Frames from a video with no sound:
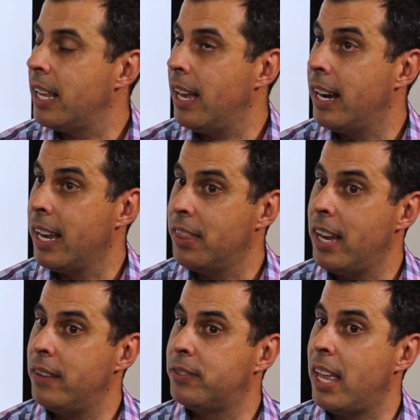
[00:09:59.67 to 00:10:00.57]
Correct. And again,
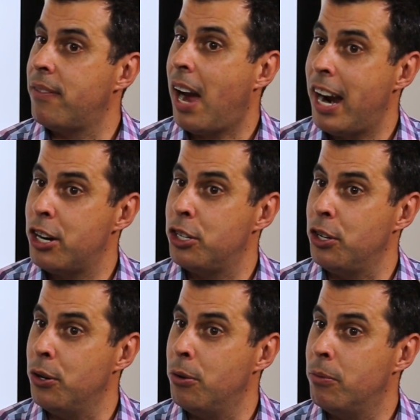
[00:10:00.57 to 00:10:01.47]
they've hired
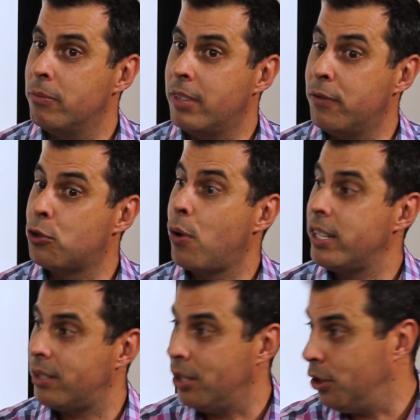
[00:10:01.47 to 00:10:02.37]
you, they've
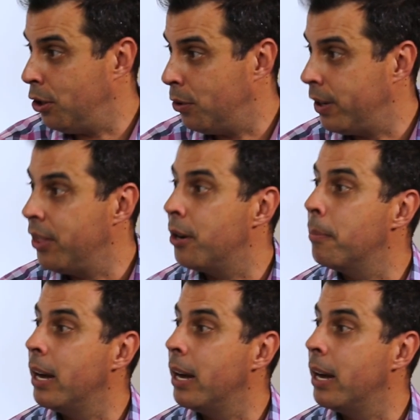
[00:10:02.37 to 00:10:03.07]
trusted you in their